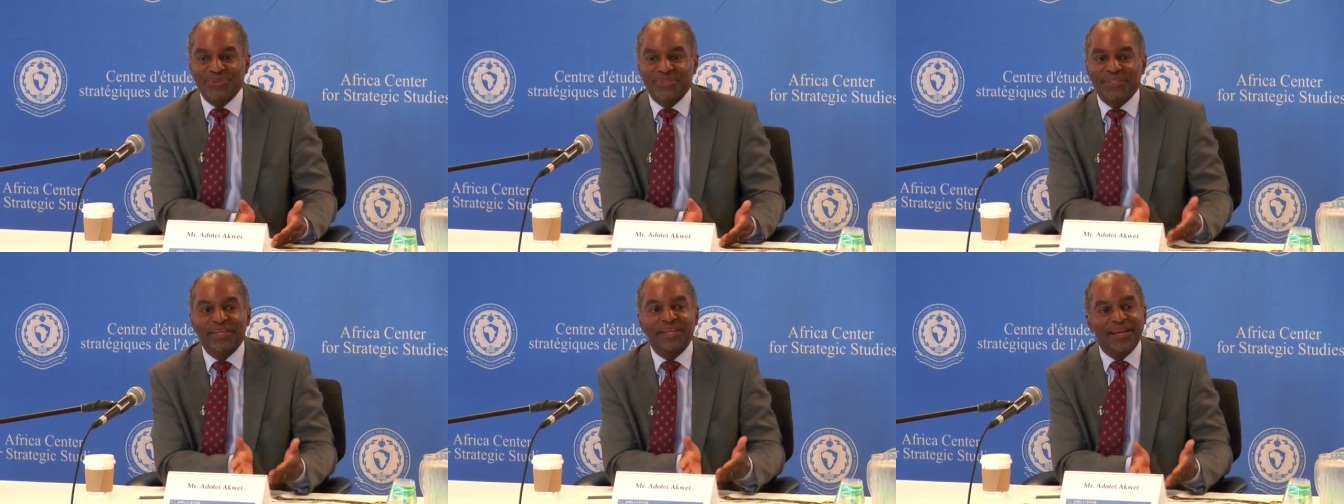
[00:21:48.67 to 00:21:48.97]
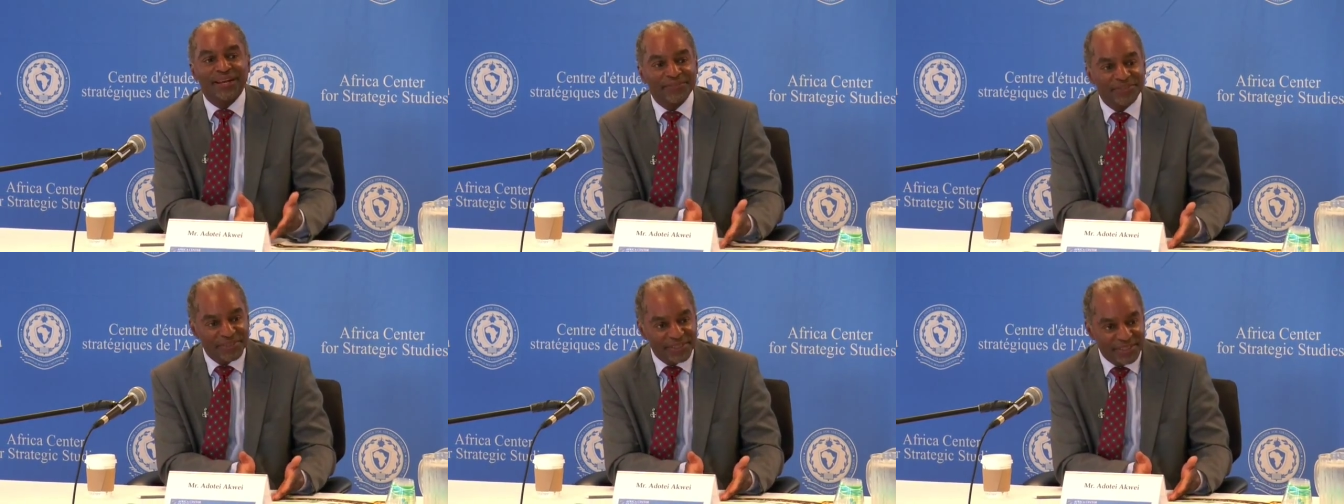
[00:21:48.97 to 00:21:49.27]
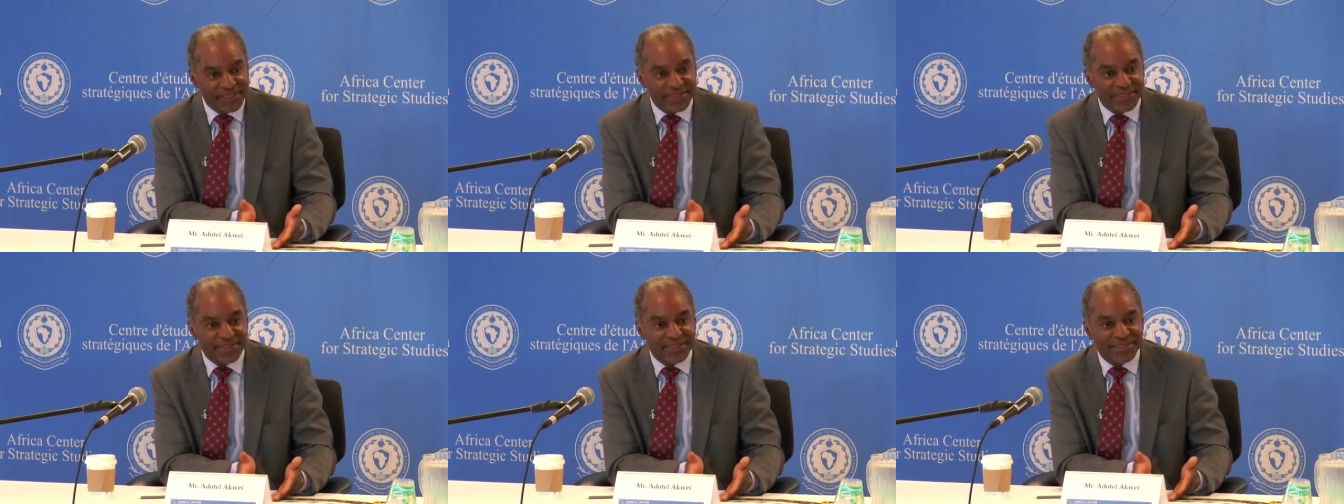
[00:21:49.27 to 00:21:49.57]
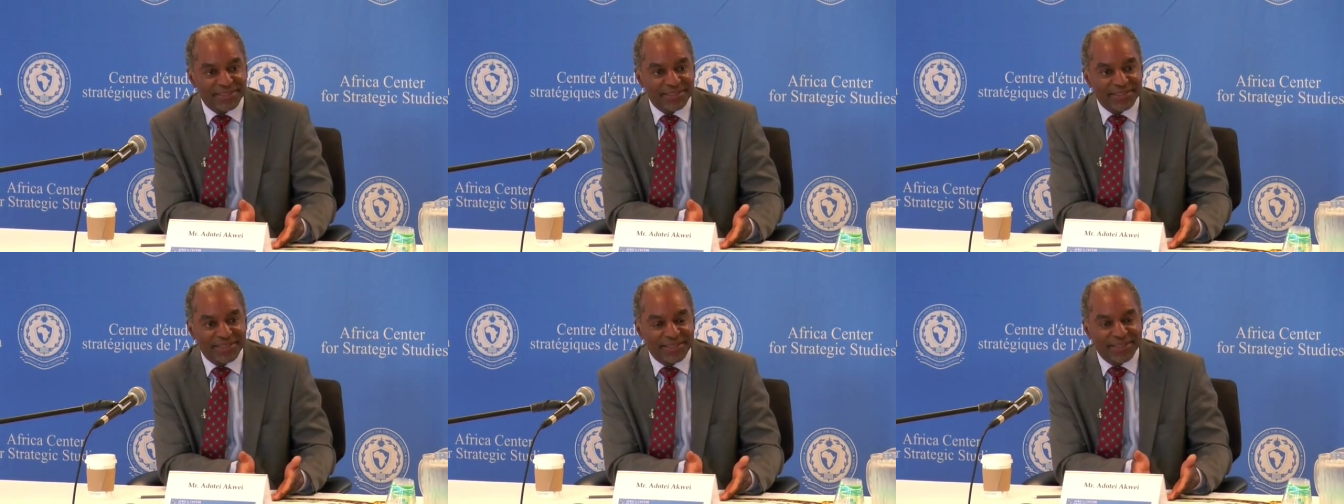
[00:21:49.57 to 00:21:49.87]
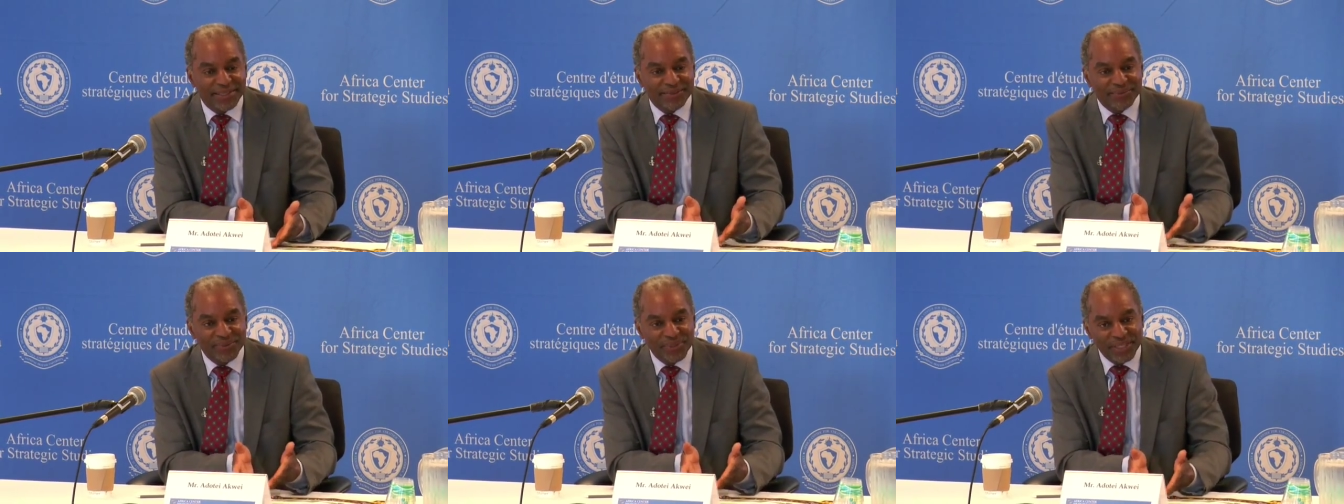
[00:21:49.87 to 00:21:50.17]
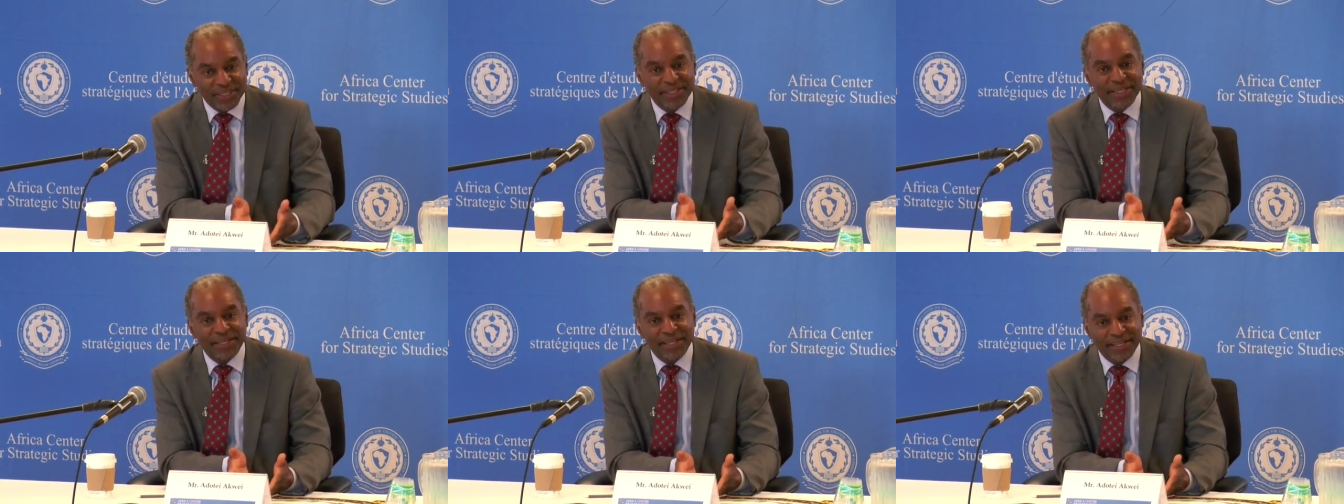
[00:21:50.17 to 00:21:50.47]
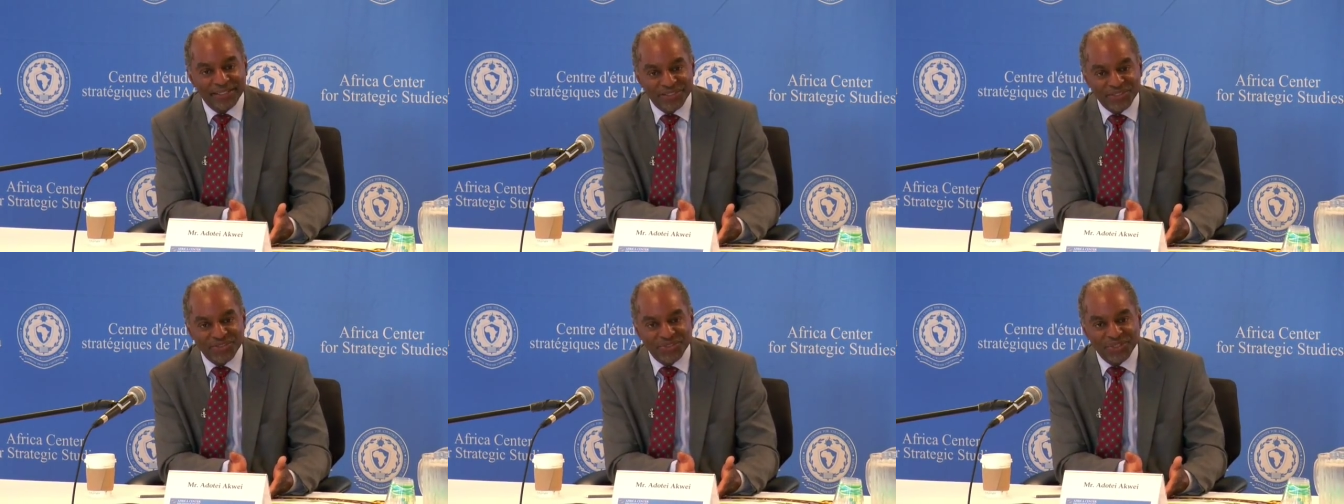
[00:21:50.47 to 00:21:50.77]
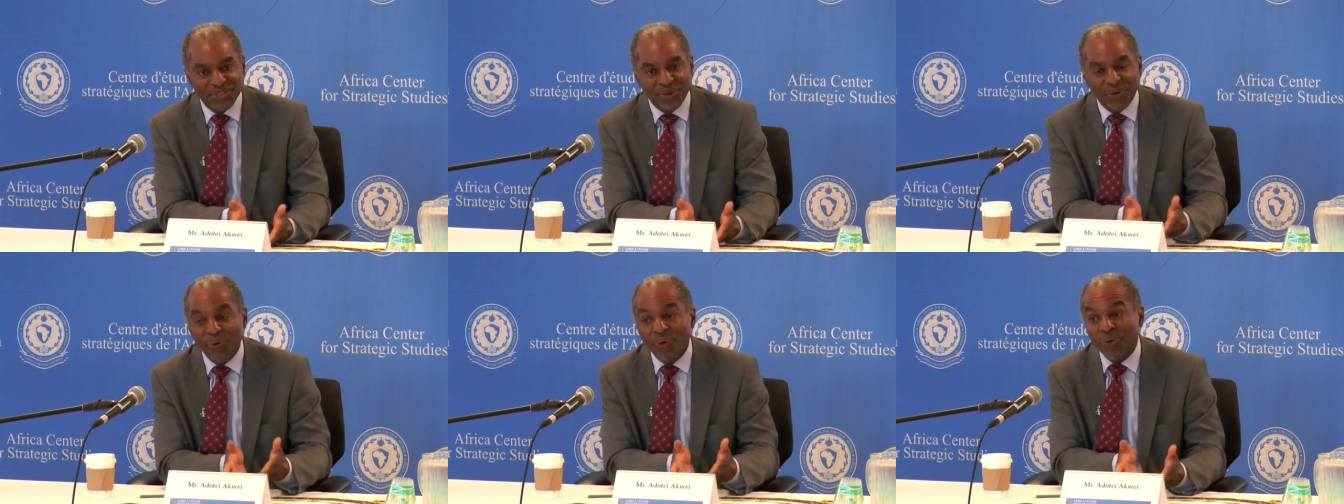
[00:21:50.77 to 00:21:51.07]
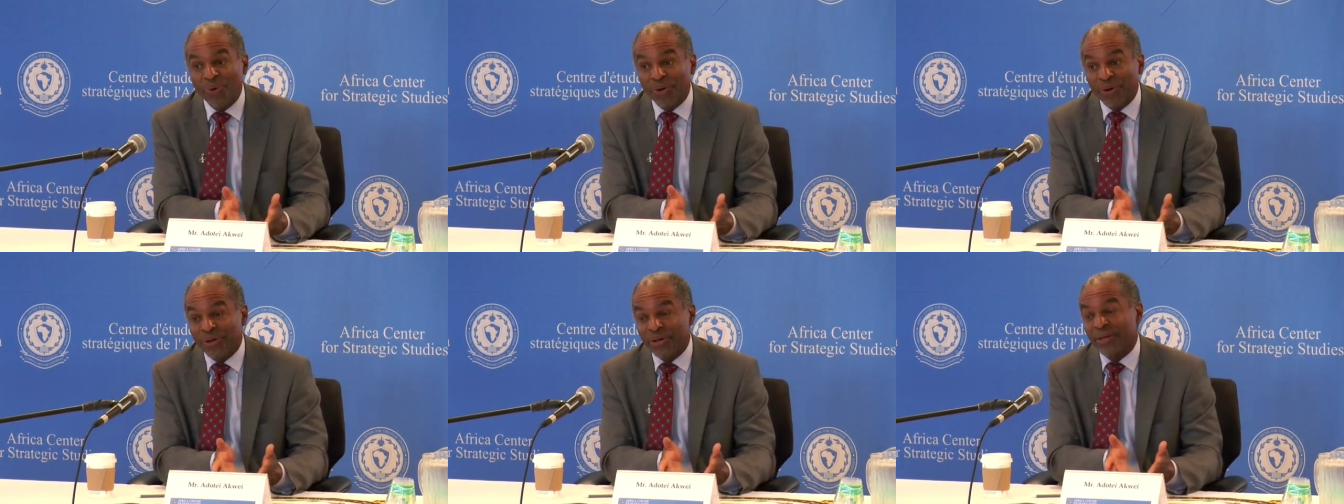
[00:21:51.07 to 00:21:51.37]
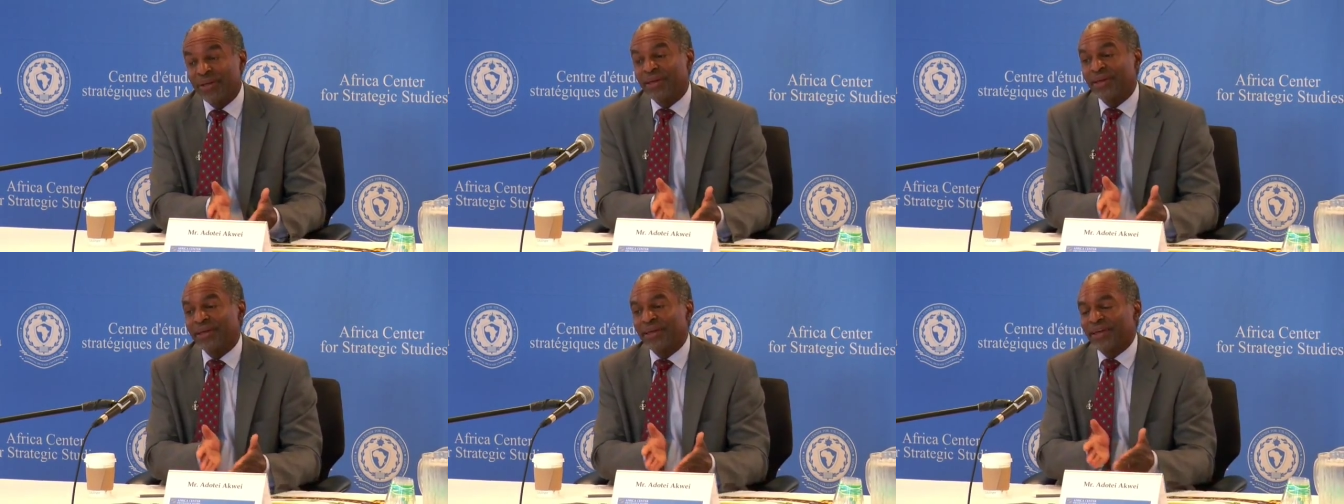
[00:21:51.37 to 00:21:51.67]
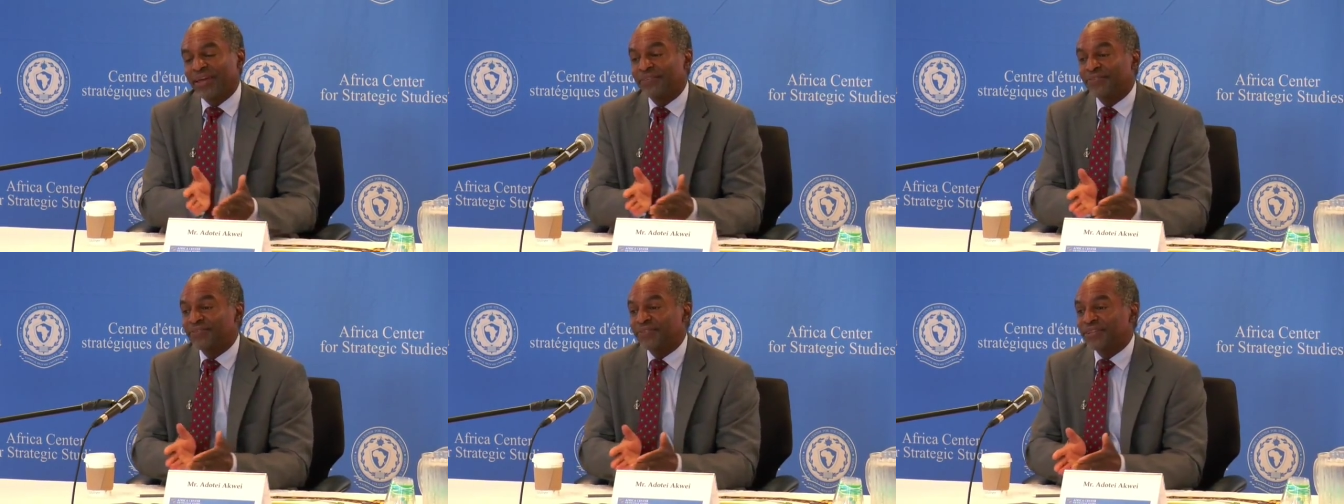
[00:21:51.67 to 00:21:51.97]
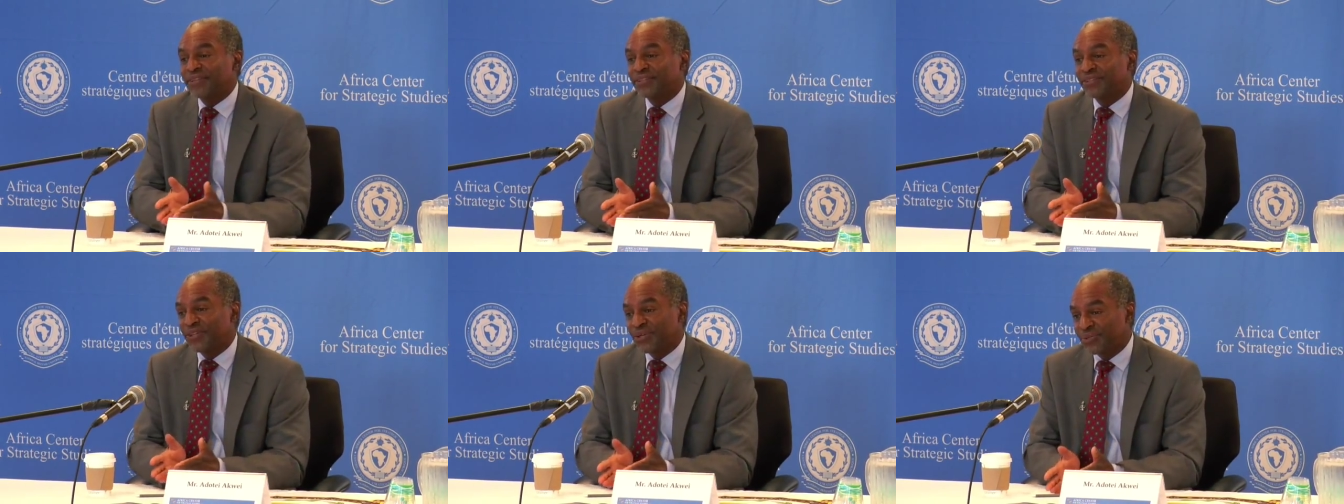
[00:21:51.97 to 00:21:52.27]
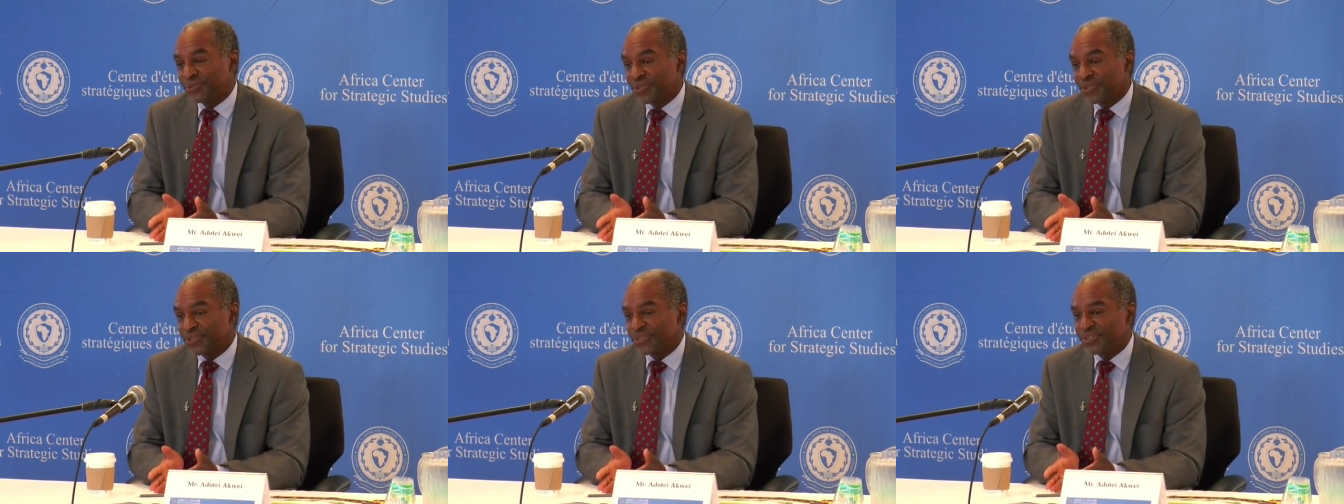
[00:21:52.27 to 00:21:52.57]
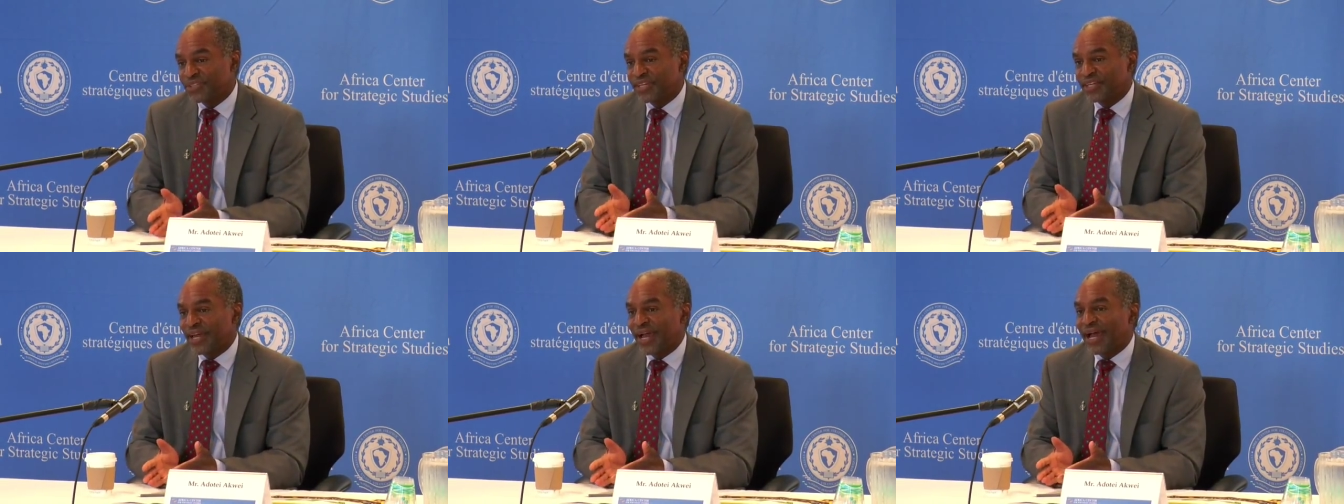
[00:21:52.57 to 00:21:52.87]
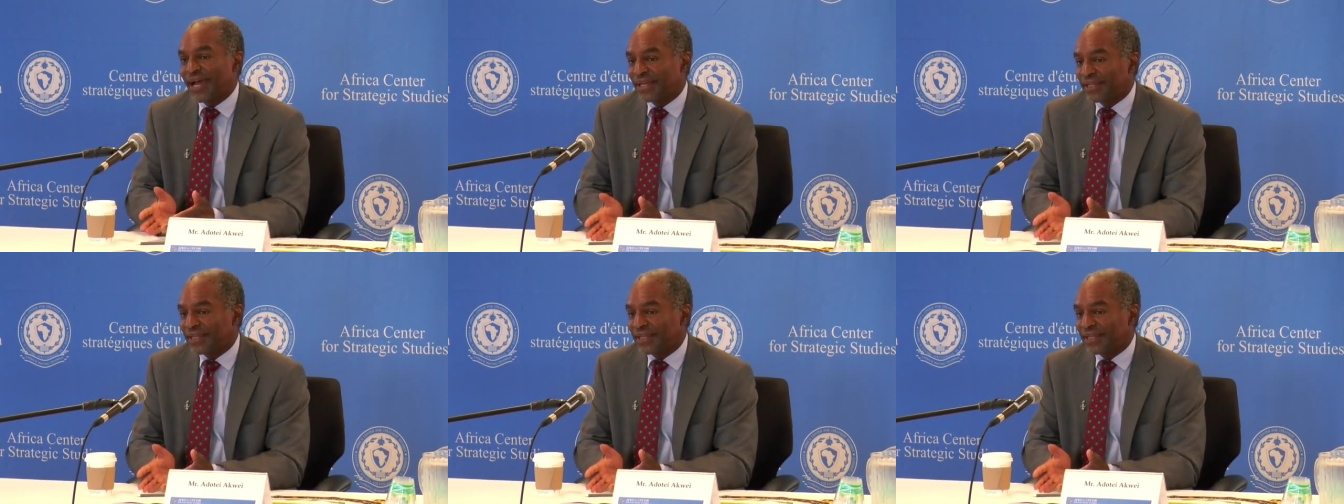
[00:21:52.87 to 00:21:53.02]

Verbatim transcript: the governance within a country, or if the donors and,